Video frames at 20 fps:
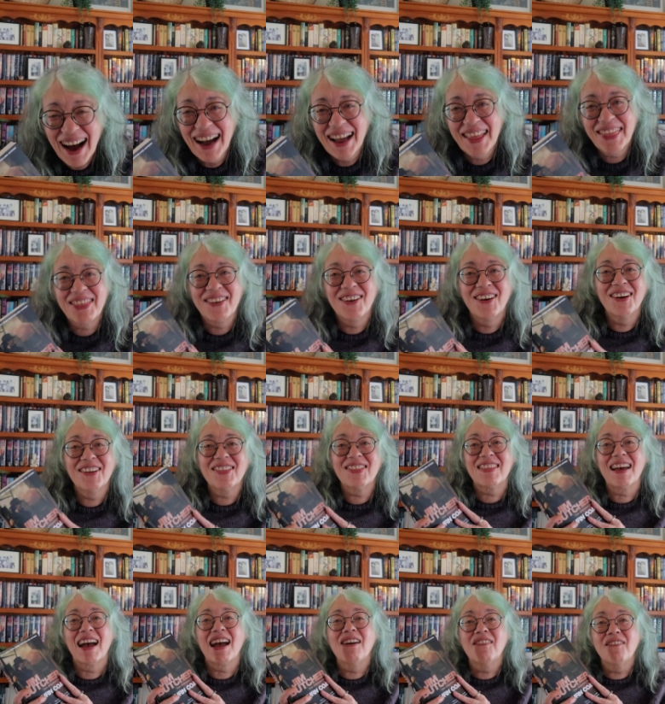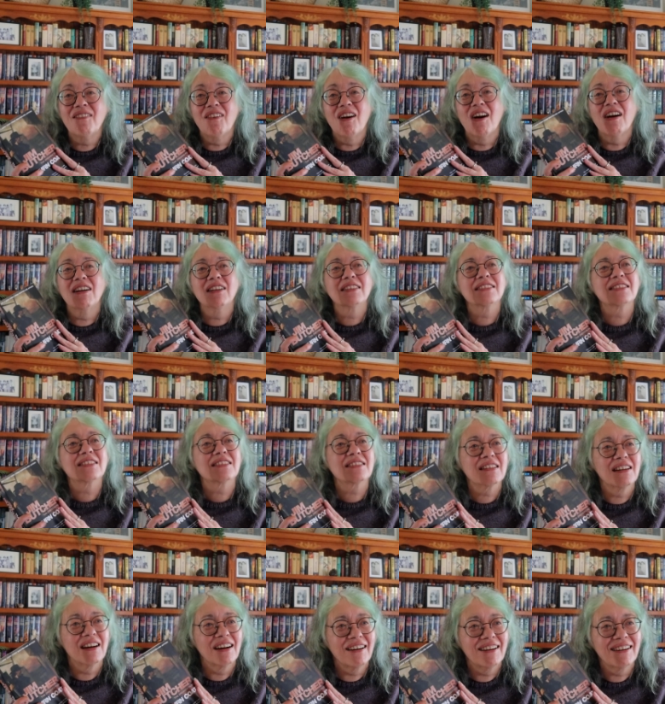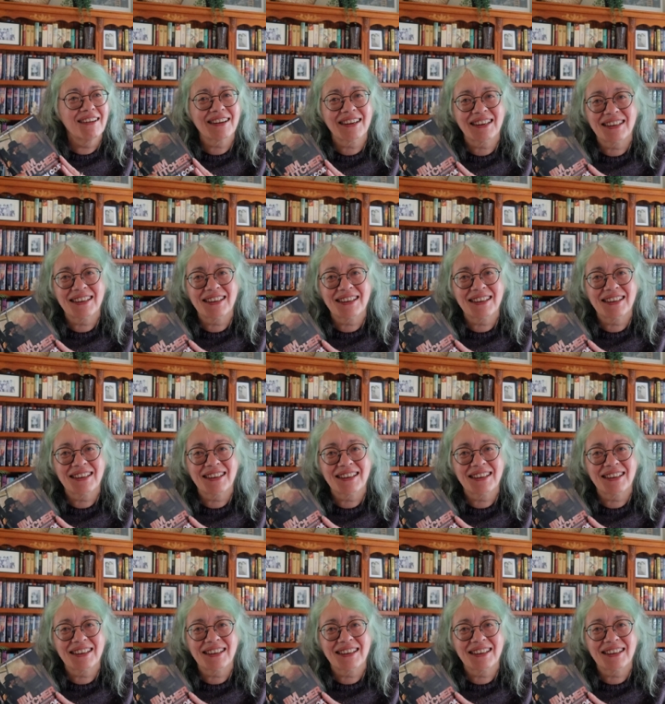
I thought that was so